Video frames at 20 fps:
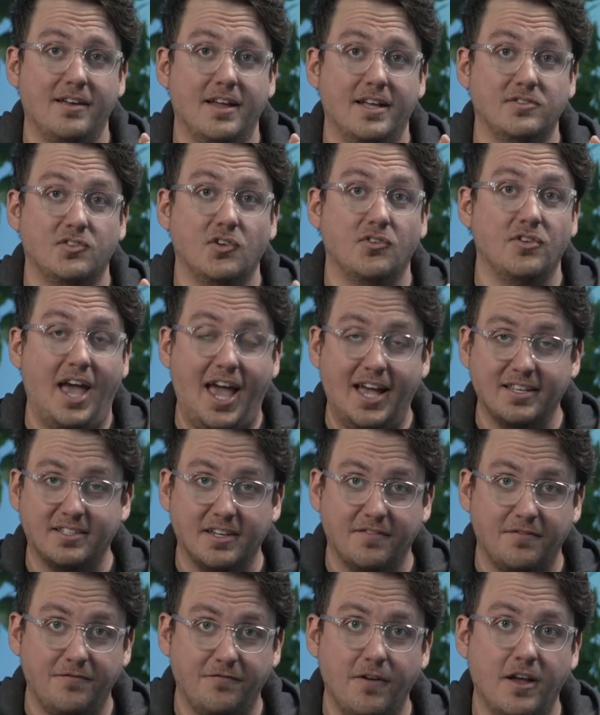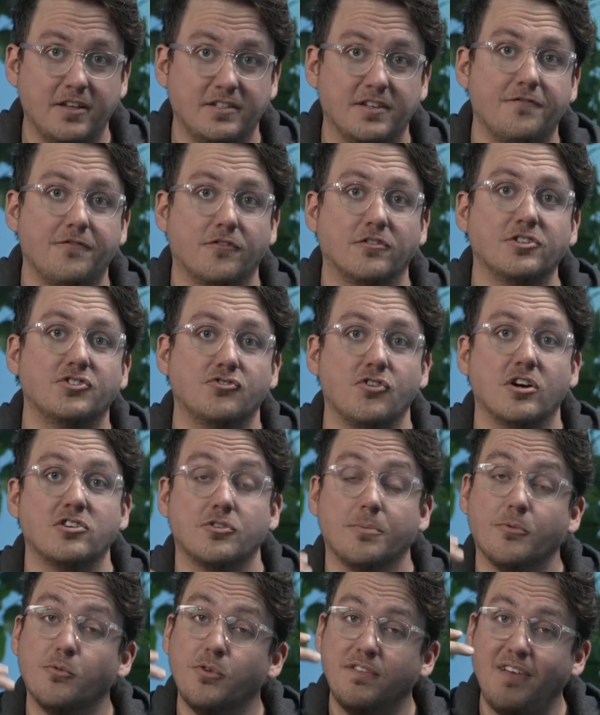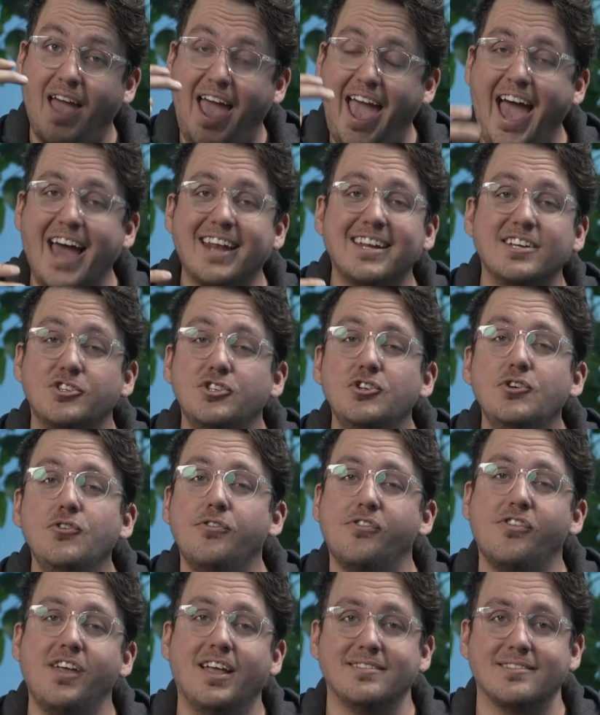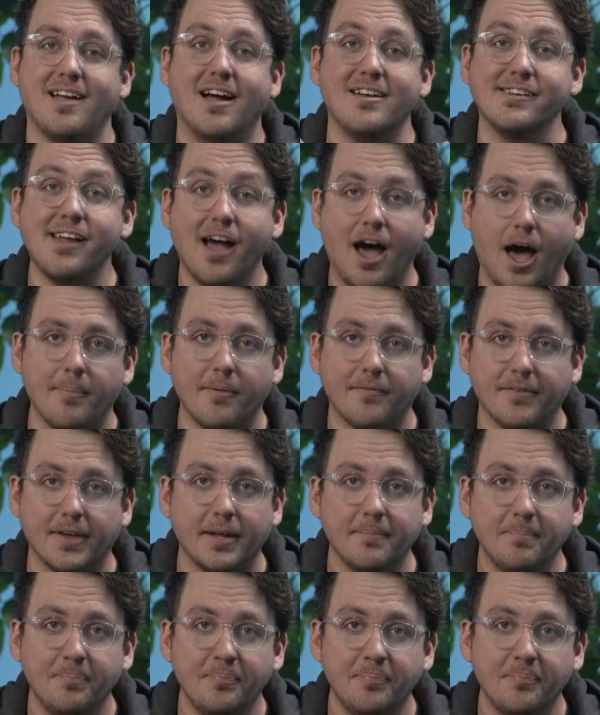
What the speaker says: And so as a first structure, but we've added 2 things on top of it.